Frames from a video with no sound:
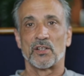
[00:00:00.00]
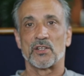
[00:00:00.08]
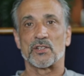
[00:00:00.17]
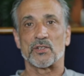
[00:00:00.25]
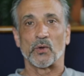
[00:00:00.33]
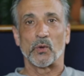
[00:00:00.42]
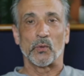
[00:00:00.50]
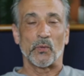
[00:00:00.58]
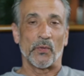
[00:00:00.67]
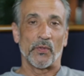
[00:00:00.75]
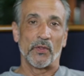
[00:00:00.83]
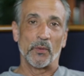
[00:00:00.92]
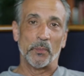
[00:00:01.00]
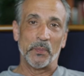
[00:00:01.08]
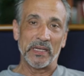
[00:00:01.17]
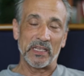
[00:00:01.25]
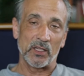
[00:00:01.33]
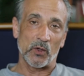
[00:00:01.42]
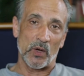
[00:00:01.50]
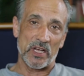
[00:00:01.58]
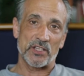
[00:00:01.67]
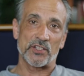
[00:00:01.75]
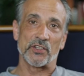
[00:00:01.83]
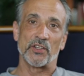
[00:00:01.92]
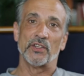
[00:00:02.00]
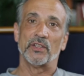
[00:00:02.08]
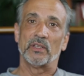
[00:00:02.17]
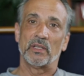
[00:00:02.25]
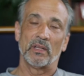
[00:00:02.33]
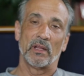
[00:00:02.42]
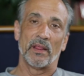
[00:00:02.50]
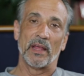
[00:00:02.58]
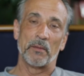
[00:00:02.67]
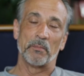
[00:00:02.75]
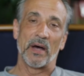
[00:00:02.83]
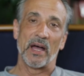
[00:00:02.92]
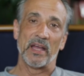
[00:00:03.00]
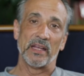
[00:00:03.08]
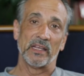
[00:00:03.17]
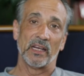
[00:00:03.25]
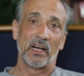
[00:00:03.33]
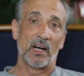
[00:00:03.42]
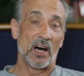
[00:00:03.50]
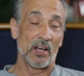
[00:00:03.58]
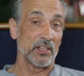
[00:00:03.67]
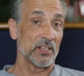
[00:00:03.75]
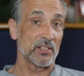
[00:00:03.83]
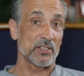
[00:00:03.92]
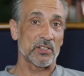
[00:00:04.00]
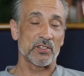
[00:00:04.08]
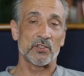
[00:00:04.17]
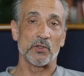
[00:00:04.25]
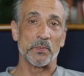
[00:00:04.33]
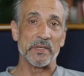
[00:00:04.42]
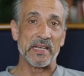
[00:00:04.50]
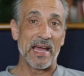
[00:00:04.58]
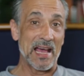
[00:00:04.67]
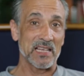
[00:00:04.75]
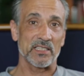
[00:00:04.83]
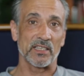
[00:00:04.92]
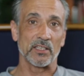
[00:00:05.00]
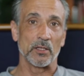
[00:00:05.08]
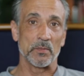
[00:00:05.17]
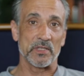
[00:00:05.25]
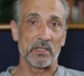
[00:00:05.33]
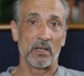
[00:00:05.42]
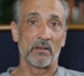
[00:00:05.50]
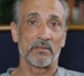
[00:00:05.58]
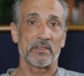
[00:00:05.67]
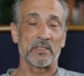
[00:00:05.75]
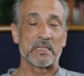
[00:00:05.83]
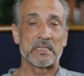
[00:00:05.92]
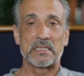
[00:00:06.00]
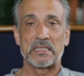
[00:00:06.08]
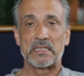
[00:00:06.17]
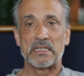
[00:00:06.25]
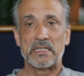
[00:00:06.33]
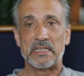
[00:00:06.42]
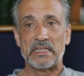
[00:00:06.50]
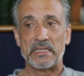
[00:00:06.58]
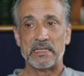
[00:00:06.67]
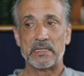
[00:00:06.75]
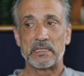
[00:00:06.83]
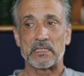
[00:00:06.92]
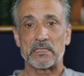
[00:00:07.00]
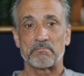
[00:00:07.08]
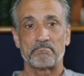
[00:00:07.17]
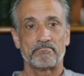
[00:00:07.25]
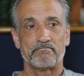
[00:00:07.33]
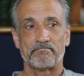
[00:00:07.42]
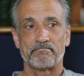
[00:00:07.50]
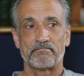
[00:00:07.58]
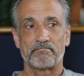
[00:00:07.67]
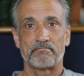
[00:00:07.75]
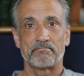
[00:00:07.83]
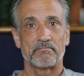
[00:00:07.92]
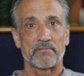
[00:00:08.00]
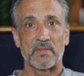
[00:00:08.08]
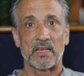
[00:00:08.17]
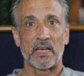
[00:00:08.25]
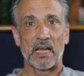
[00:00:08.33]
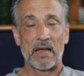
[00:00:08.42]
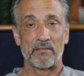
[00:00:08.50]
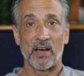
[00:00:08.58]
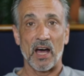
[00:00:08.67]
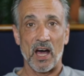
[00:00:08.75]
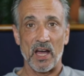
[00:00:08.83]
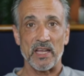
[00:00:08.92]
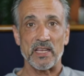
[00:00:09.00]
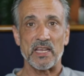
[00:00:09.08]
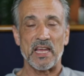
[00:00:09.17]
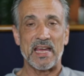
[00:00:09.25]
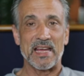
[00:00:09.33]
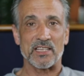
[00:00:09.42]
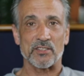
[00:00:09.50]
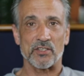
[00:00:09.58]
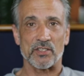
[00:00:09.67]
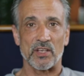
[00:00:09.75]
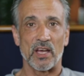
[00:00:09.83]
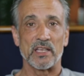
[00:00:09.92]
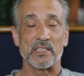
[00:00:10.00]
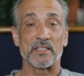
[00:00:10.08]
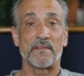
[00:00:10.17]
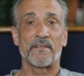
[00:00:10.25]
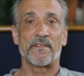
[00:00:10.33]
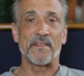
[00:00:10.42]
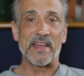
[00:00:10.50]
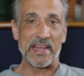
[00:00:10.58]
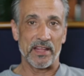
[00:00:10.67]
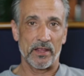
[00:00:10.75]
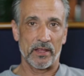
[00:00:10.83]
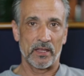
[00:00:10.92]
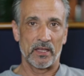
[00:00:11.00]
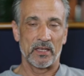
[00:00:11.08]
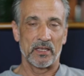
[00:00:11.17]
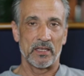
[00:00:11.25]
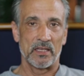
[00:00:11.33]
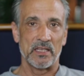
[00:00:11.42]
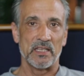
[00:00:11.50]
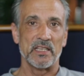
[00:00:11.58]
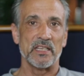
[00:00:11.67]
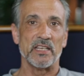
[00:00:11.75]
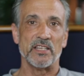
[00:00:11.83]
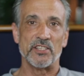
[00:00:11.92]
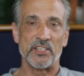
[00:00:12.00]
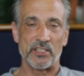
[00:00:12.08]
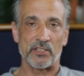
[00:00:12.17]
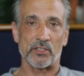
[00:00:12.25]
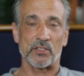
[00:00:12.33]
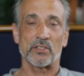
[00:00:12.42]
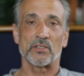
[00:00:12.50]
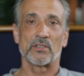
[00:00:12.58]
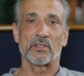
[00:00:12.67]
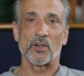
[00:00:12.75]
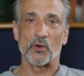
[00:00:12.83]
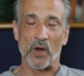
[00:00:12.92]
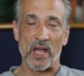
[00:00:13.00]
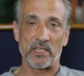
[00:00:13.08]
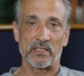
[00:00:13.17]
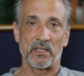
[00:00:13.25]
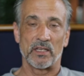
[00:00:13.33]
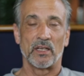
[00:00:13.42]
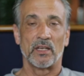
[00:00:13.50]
So the big question that my audience should be asking themselves is, have I exercised faith in Jesus Christ?